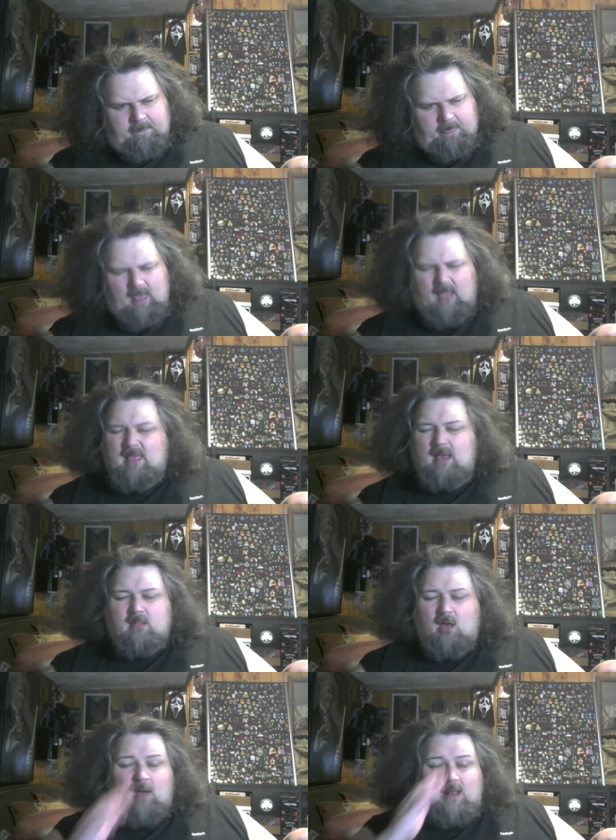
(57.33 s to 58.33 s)
I think
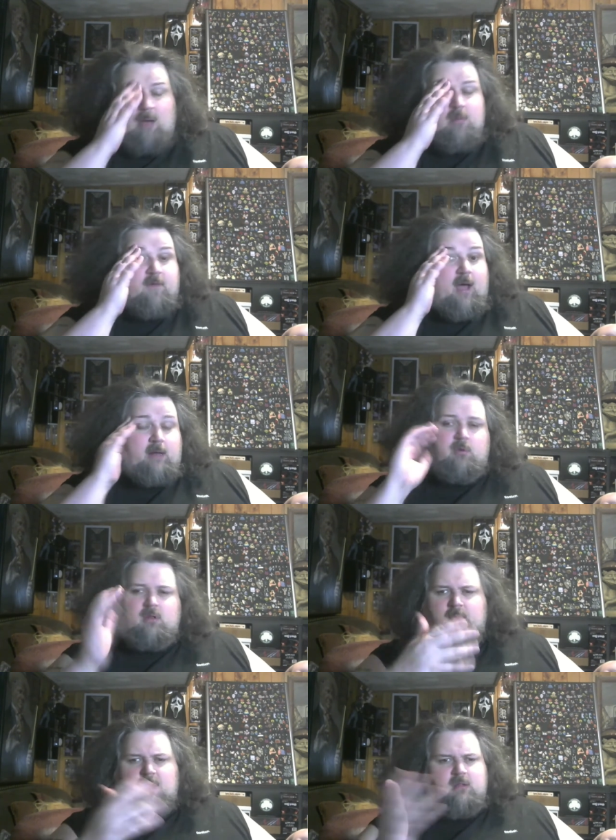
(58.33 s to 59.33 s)
so, and that was fine with
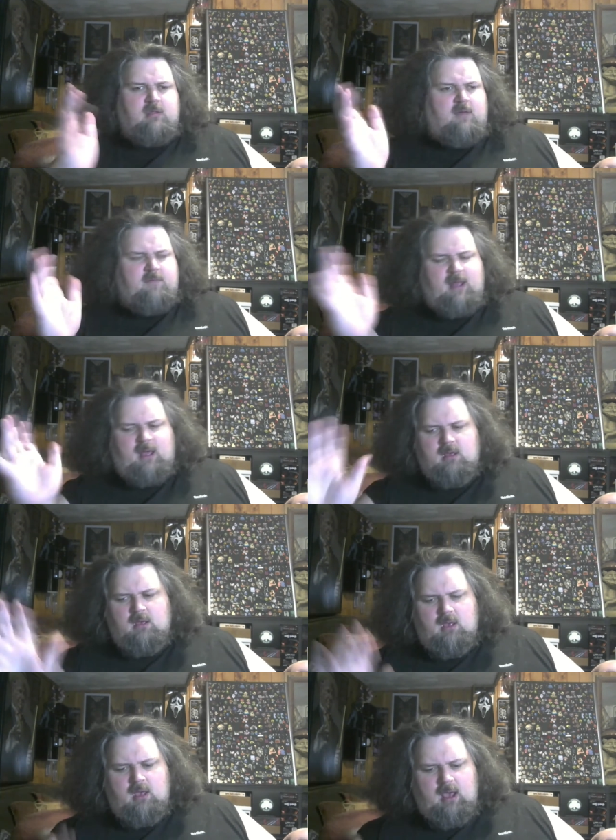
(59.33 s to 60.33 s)
some of the other stuff in there.
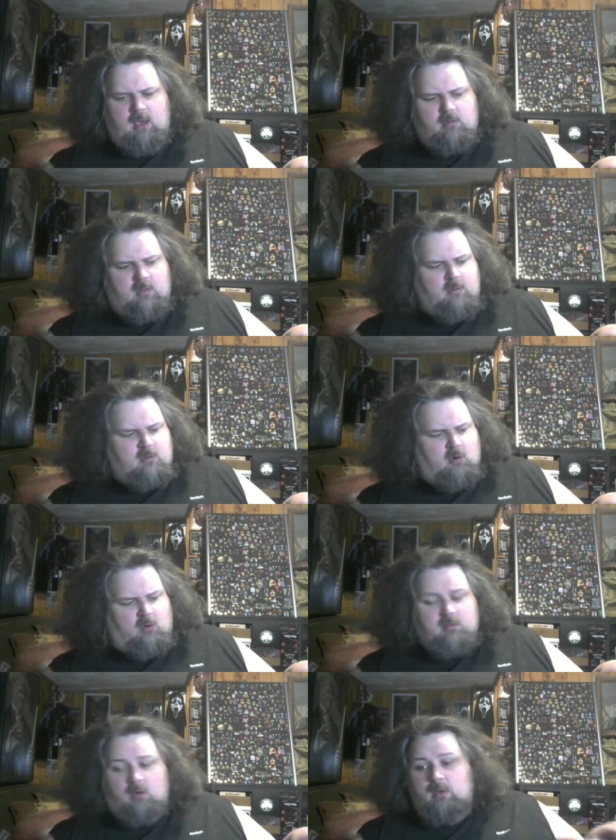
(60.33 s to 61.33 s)
It was it was
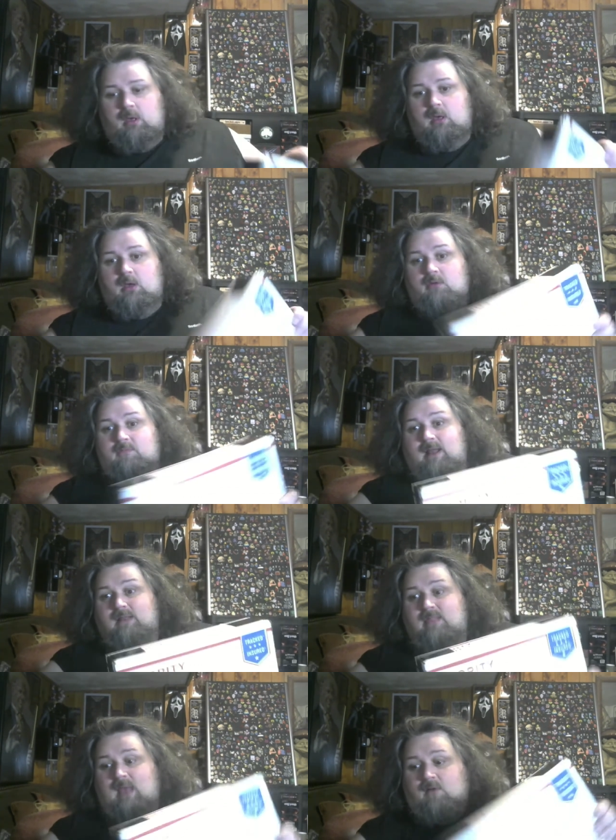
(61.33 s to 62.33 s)
cool. So
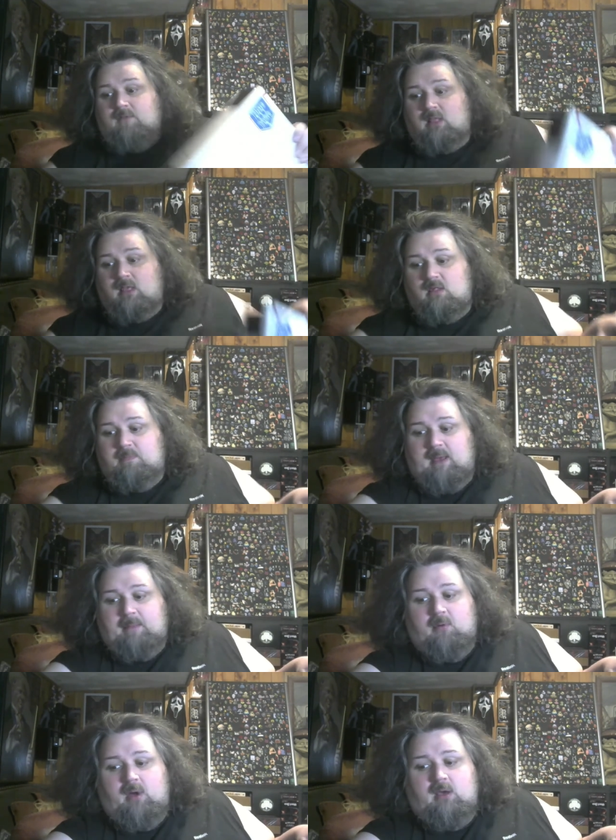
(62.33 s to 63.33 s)
let's delve into this baby
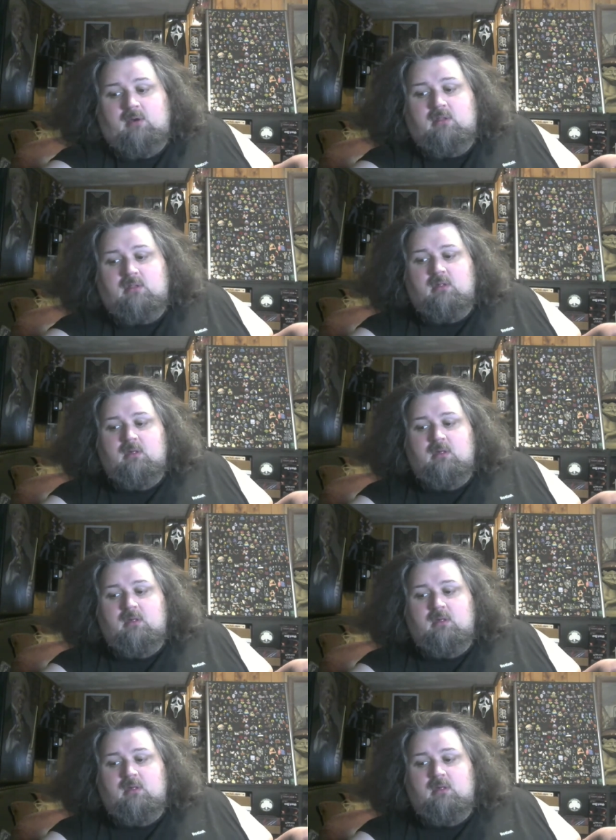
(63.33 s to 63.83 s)
boy because